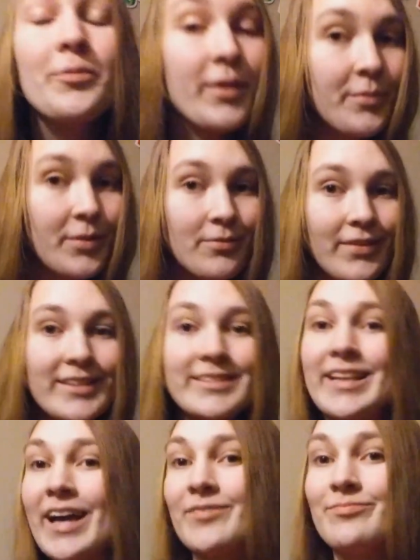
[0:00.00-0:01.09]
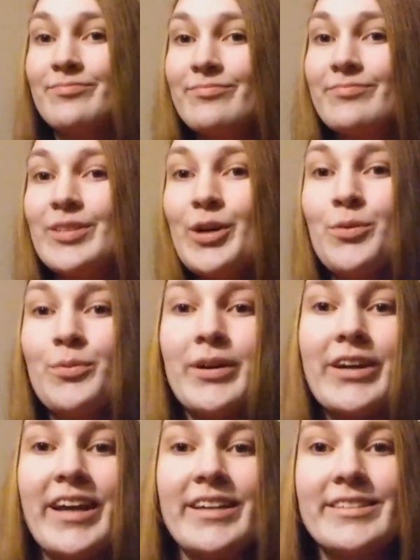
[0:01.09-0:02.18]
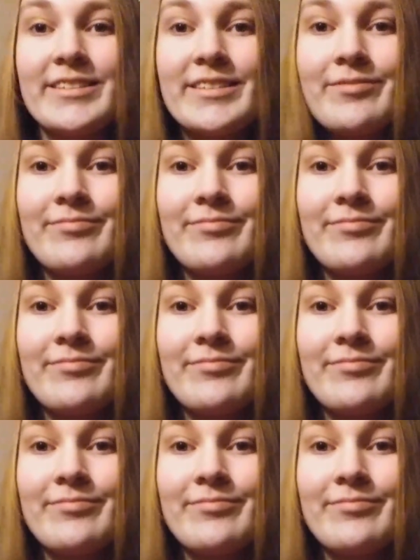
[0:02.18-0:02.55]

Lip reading: We will fix that. No worries.